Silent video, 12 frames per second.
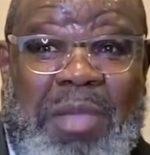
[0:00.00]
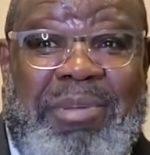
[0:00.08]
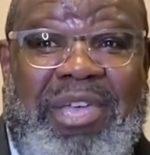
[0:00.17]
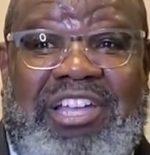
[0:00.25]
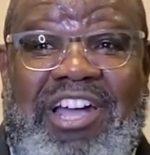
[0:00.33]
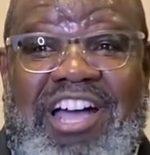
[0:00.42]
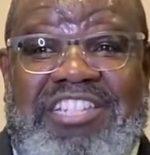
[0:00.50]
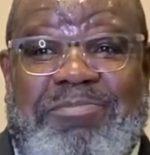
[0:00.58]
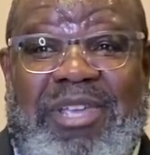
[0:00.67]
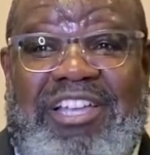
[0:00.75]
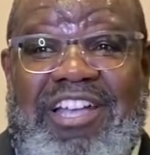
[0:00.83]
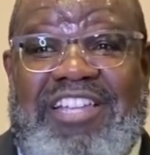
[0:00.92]
Because,
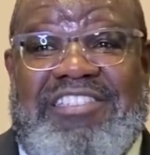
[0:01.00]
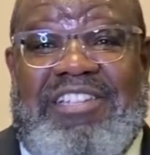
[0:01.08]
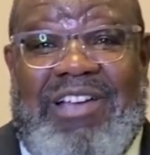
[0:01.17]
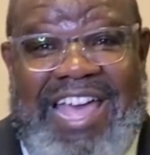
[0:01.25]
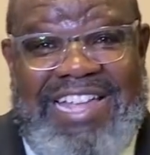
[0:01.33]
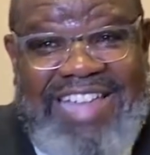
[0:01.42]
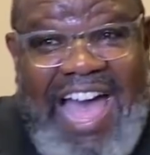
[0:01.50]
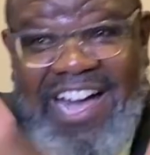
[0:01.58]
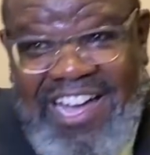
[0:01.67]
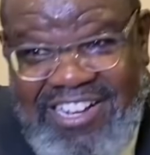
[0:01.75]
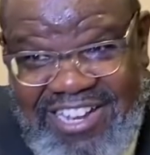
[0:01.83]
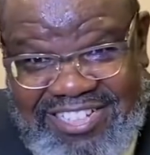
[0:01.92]
because the, as
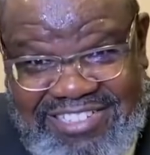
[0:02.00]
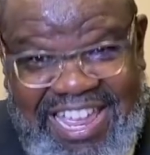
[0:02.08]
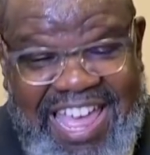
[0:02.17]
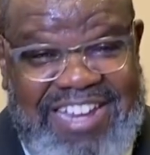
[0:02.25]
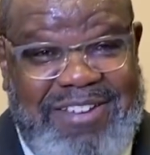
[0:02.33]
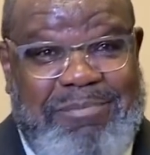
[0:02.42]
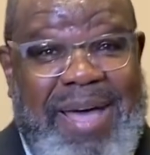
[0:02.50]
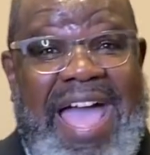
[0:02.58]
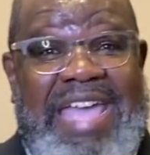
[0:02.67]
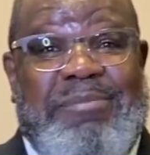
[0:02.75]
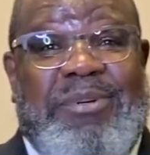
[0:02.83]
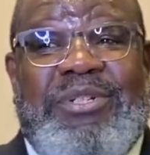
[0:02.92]
I understand the
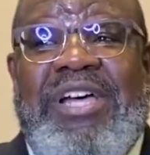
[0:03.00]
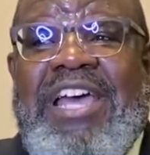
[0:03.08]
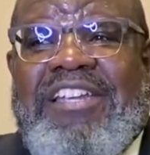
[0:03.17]
Bible,